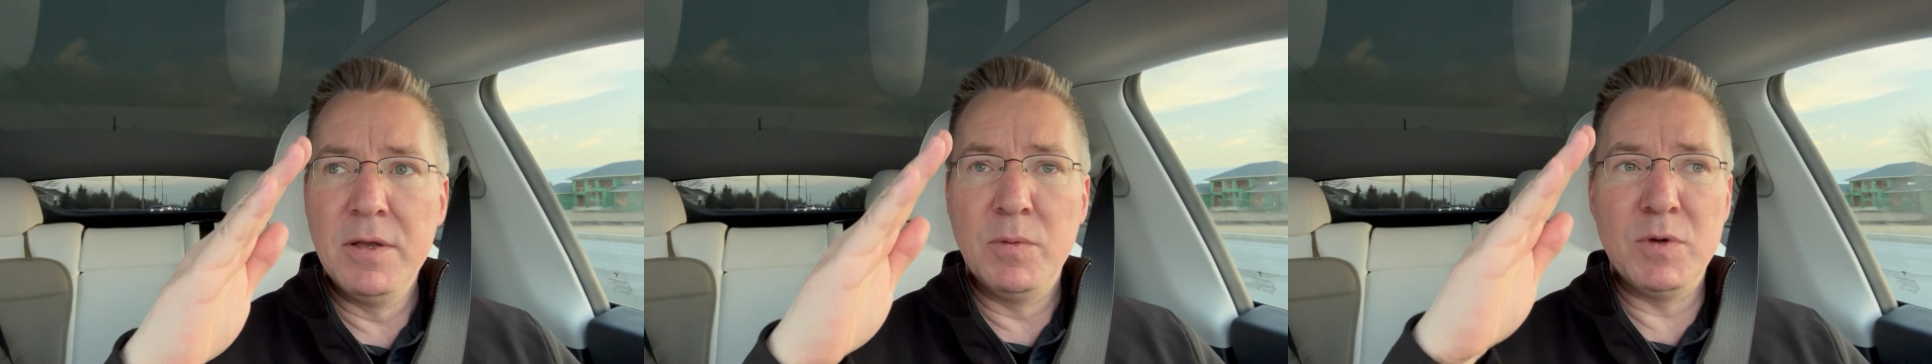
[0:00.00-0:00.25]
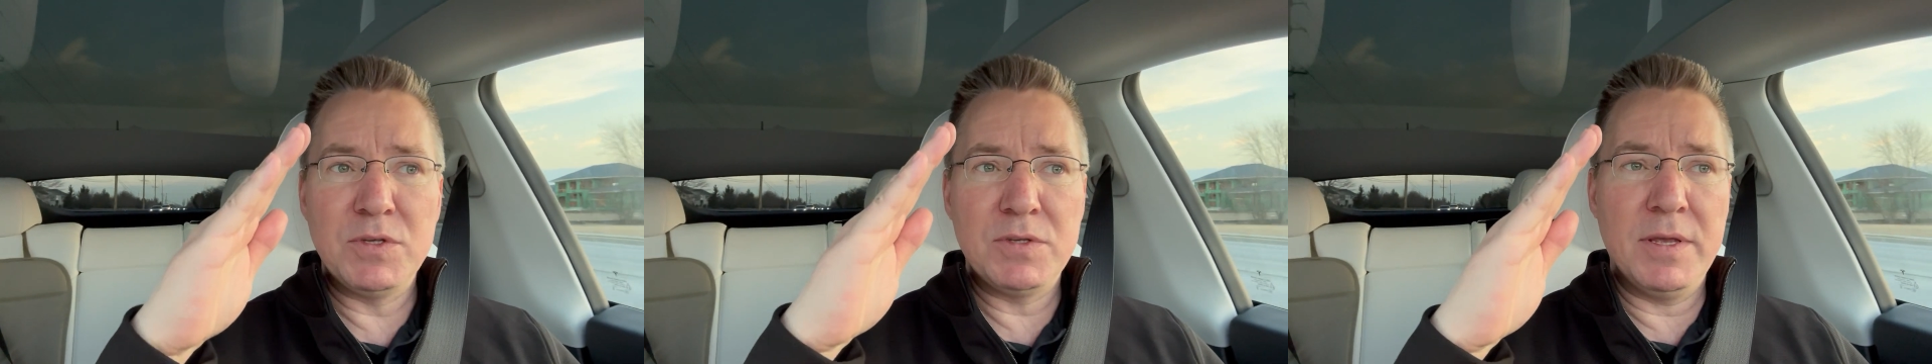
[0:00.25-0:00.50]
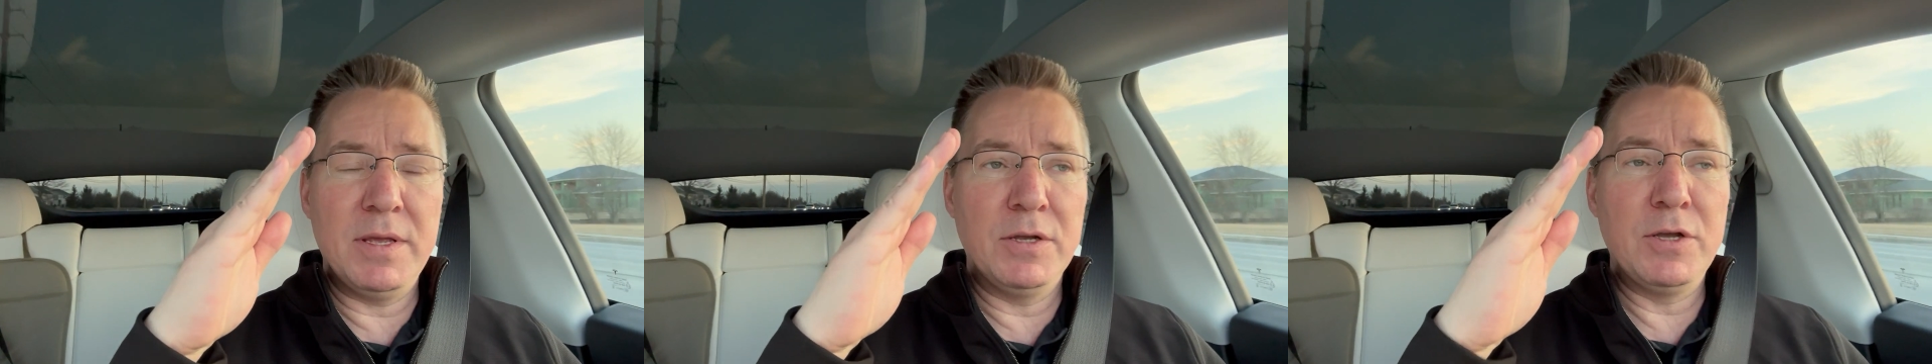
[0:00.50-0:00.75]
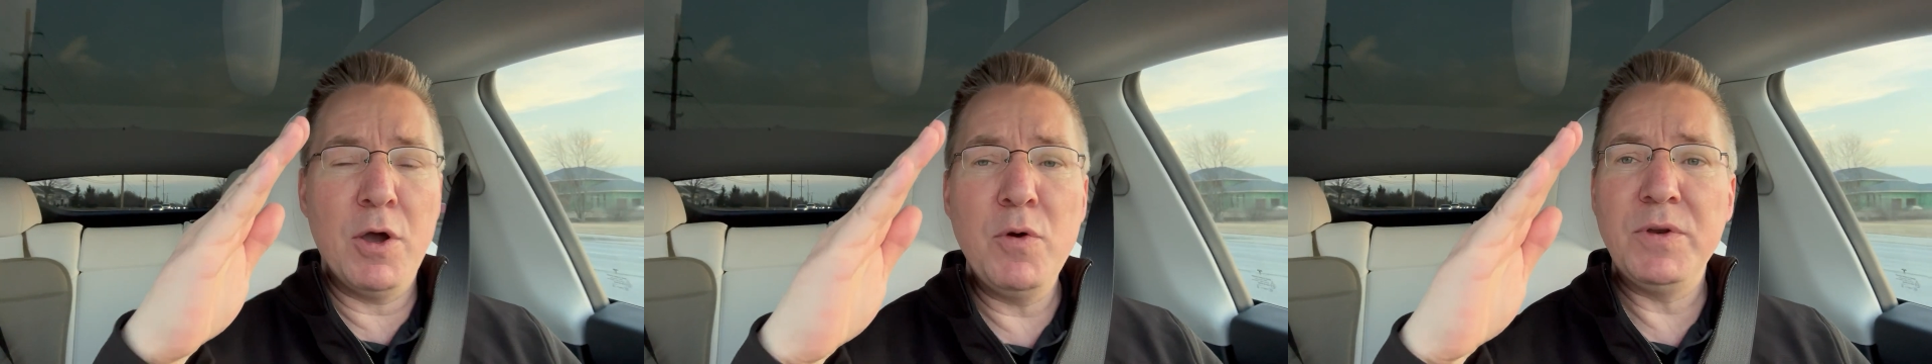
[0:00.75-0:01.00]
was
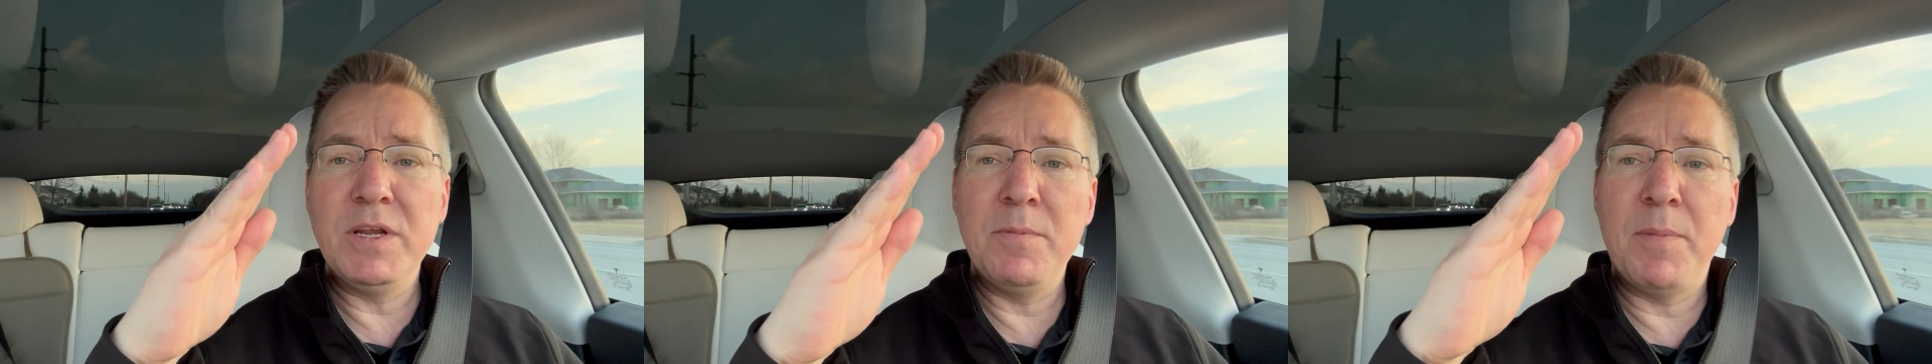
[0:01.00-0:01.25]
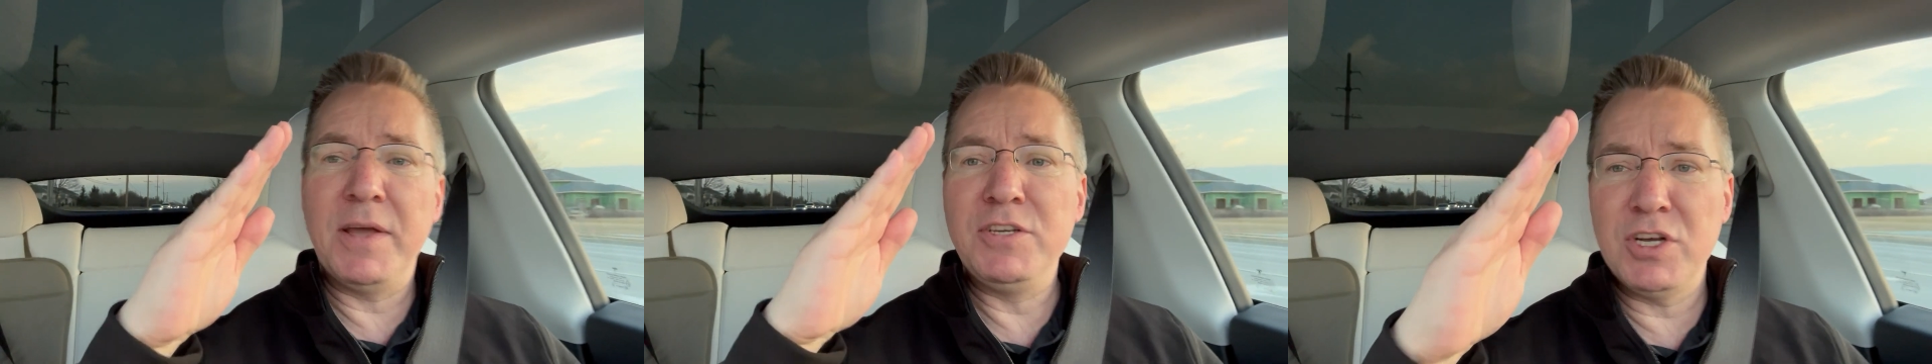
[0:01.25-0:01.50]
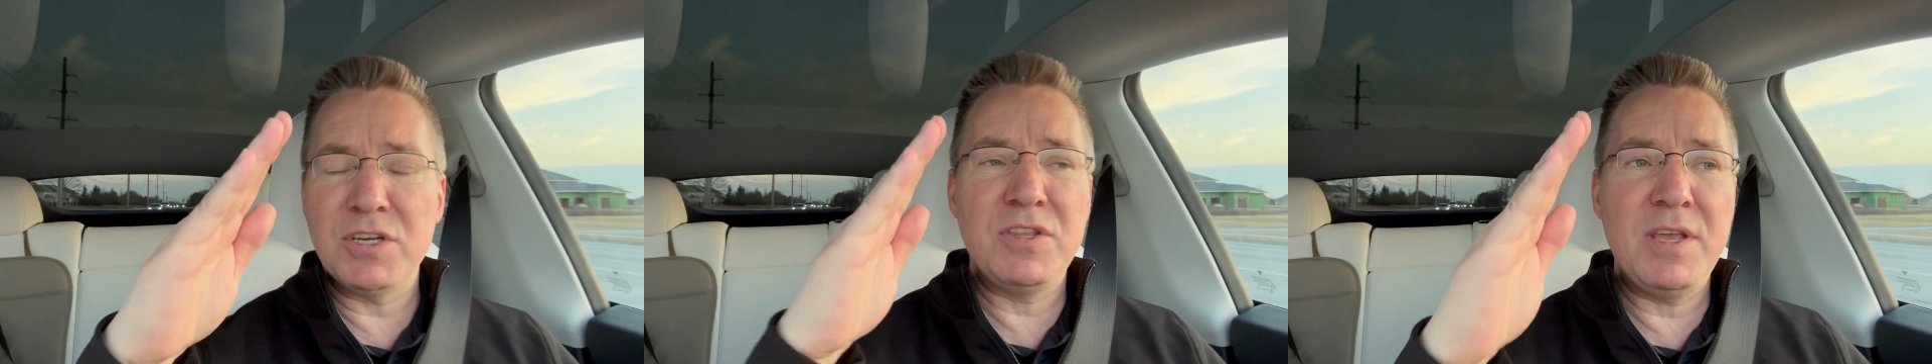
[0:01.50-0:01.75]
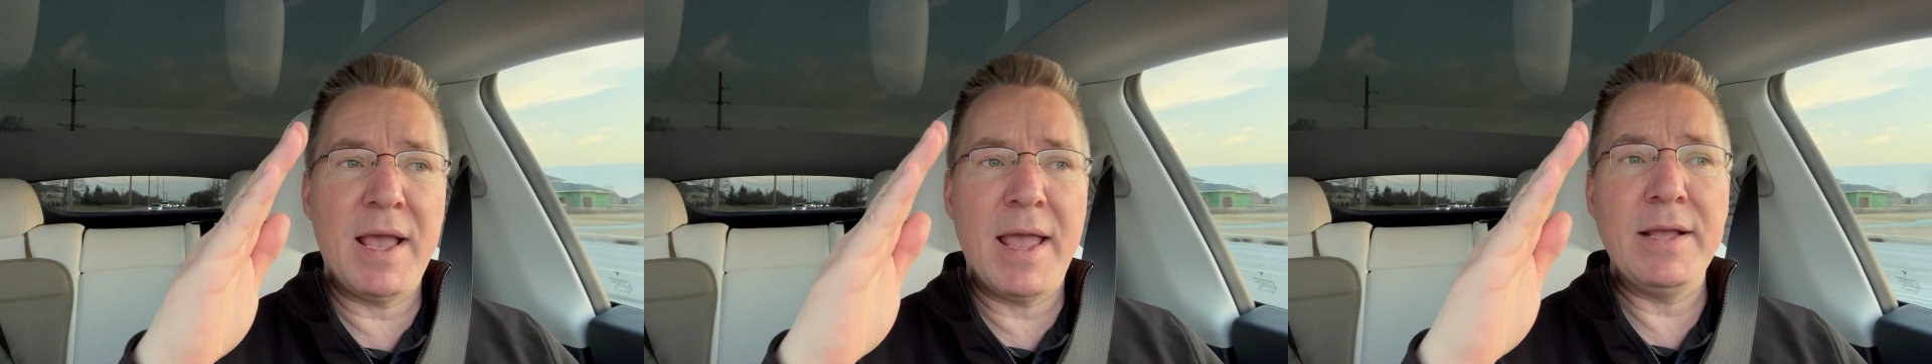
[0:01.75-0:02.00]
encoded by just
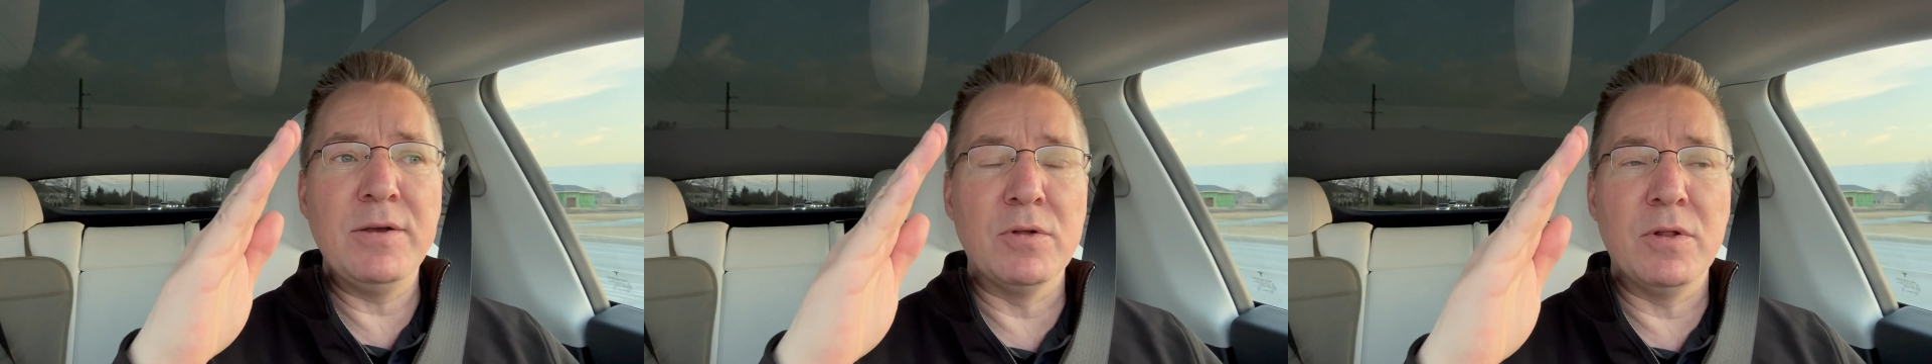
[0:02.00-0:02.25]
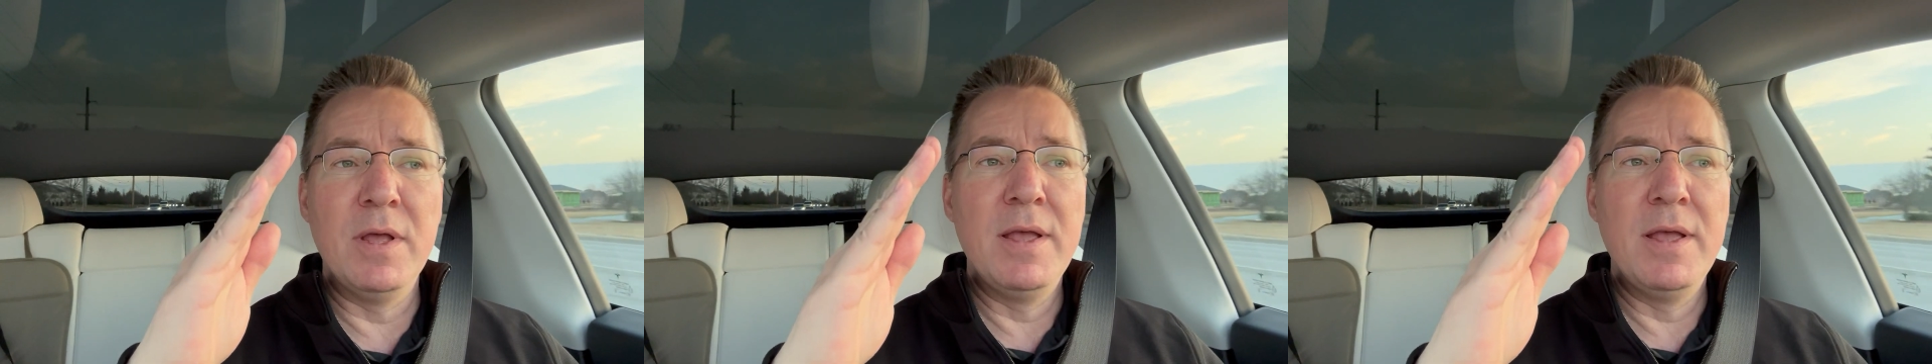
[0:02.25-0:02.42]
the angle.